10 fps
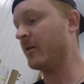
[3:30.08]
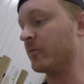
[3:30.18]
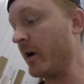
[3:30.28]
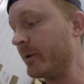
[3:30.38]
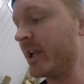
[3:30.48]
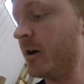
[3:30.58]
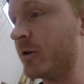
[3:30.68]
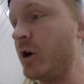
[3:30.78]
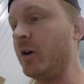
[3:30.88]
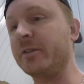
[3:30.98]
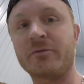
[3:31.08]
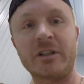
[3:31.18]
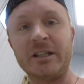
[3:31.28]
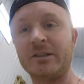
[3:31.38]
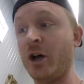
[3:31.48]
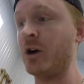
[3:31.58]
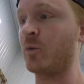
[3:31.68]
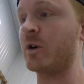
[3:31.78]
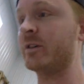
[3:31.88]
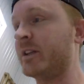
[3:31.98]
rubbing alcohol is a really
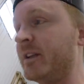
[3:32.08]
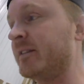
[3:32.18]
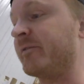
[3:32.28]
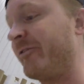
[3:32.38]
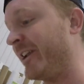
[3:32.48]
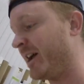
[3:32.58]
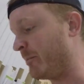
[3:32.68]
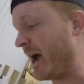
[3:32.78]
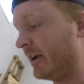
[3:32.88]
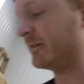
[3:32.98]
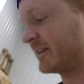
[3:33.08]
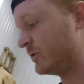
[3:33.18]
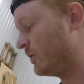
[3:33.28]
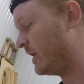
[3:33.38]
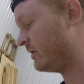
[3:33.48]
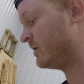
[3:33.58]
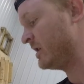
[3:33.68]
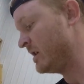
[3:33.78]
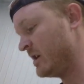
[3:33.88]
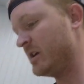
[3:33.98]
long word that doesn't fit on bottles too well.
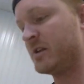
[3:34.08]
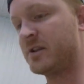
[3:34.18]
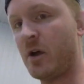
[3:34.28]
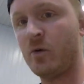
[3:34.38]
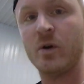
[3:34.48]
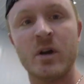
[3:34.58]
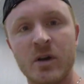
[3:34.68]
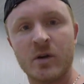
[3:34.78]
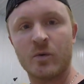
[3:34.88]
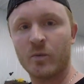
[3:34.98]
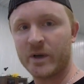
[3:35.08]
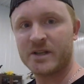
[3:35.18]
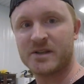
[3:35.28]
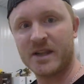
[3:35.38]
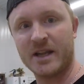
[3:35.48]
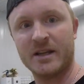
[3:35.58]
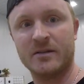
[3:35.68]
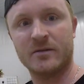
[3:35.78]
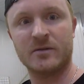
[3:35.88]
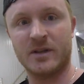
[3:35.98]
So we just say
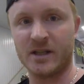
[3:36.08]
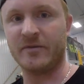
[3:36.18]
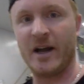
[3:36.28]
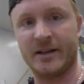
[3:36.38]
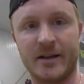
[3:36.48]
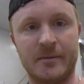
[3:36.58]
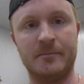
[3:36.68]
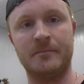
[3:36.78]
it's vodka.